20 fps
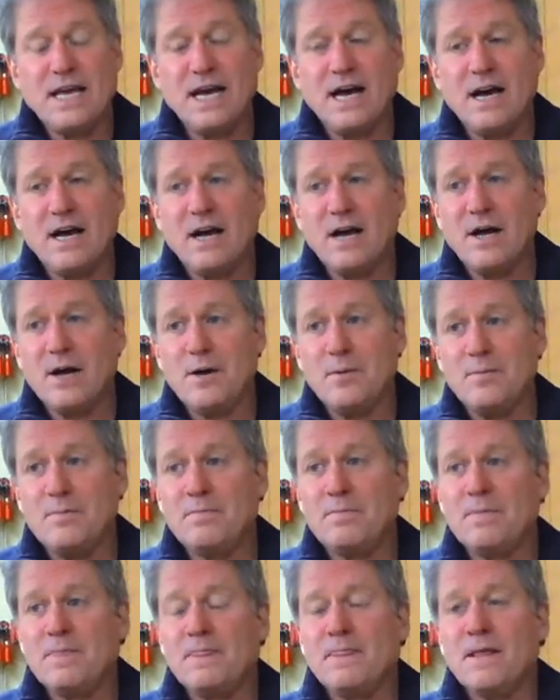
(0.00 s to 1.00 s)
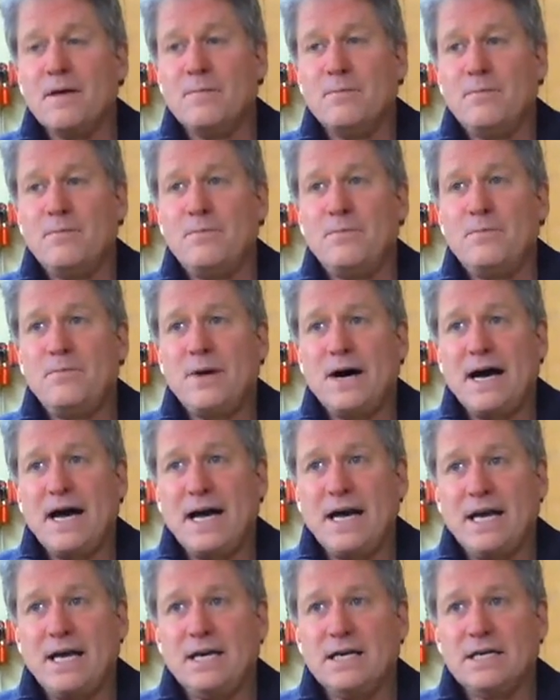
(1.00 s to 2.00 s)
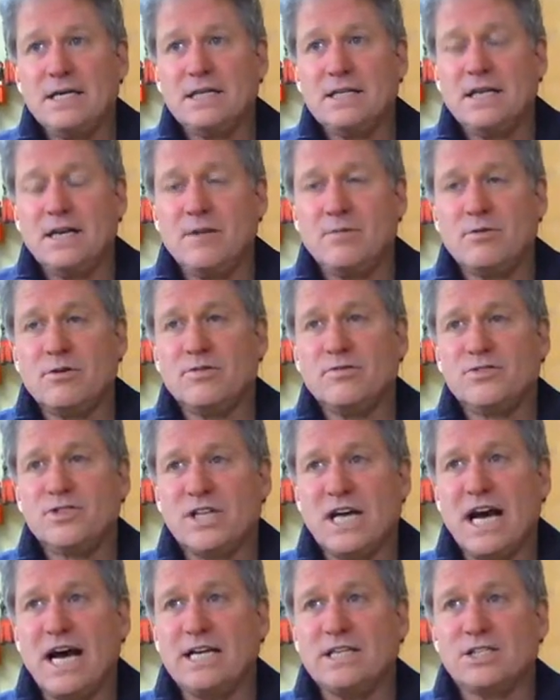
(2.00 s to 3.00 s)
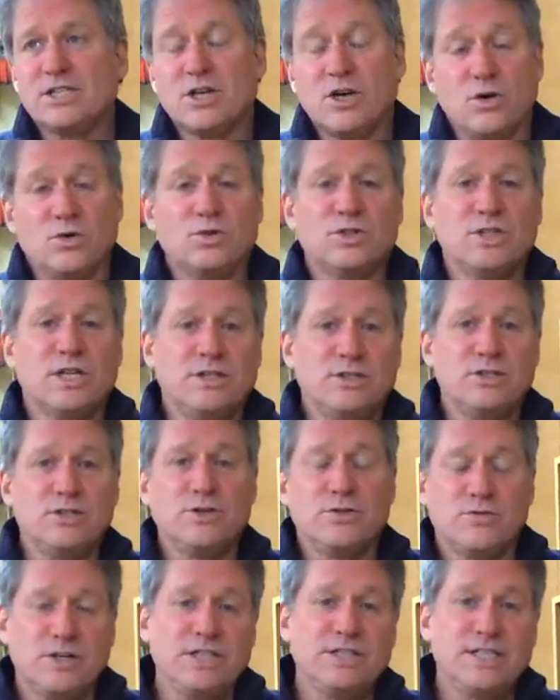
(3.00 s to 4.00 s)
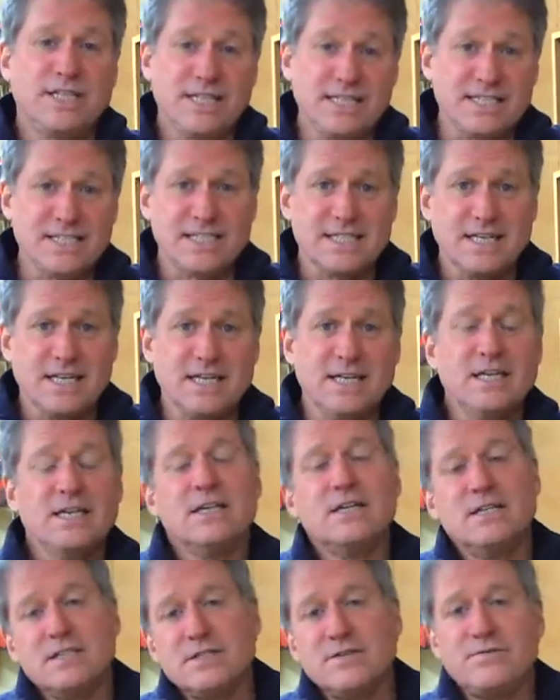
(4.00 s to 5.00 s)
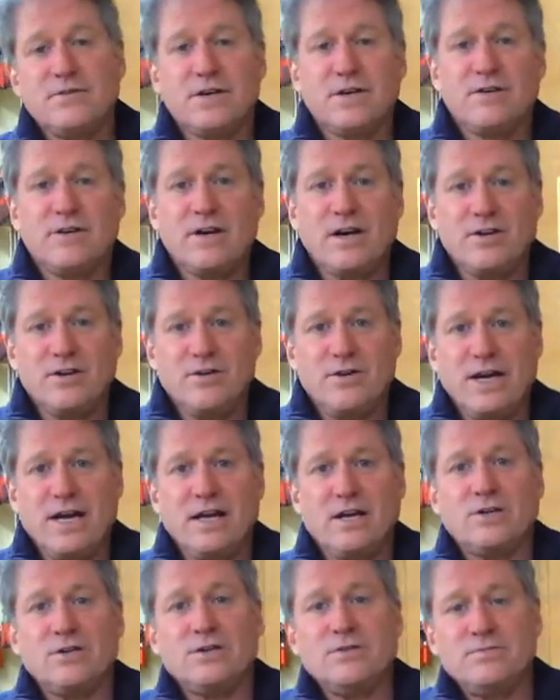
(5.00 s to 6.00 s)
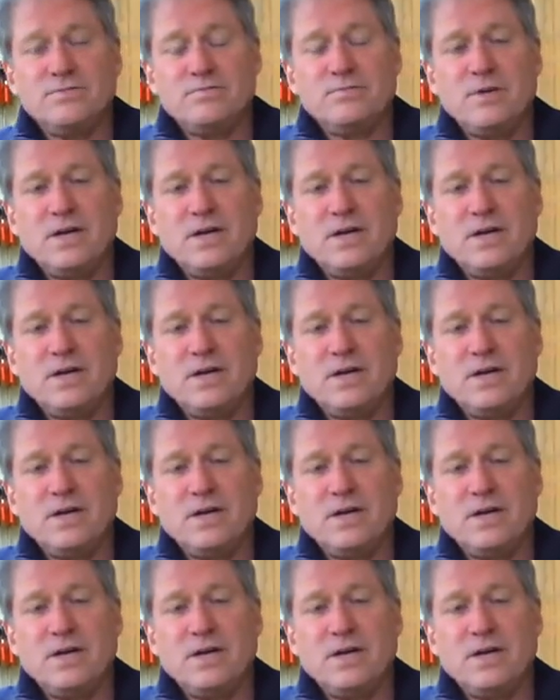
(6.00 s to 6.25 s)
um, by the number of sides goes into 360 to figure out your angle.